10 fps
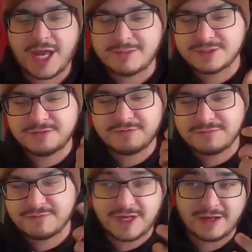to capture
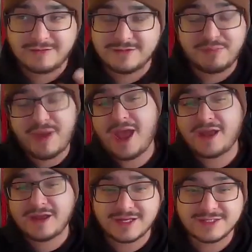the
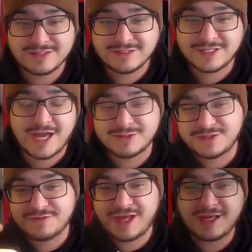bag, I guess. Capture
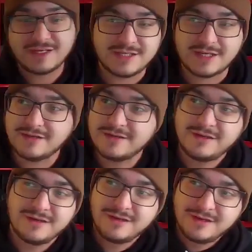the flag is like,
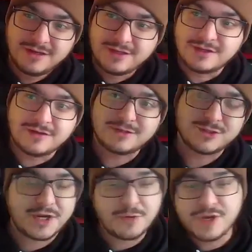you're
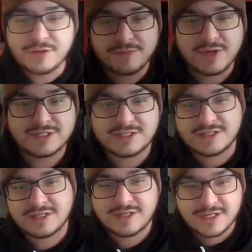trying to win,
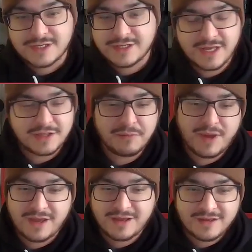basically, get the
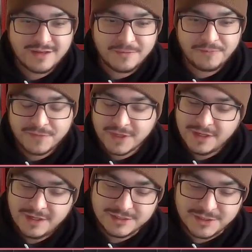bag.
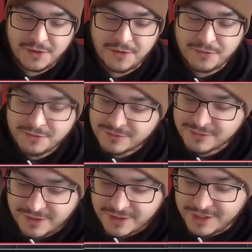So
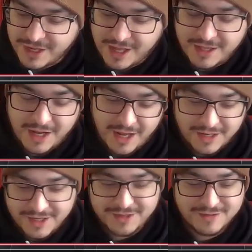he had that
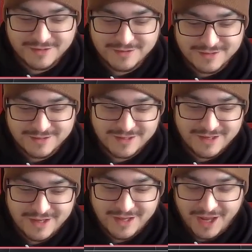idea.
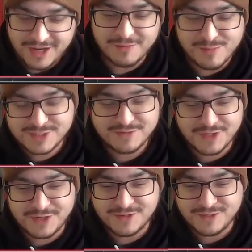And in the music
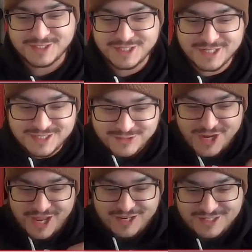video, you see us
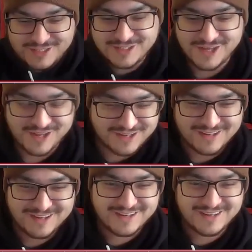dragging this thing
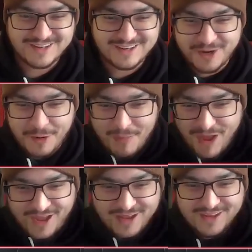in our
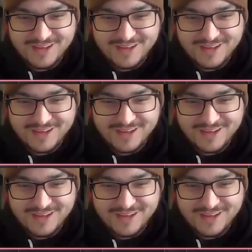back.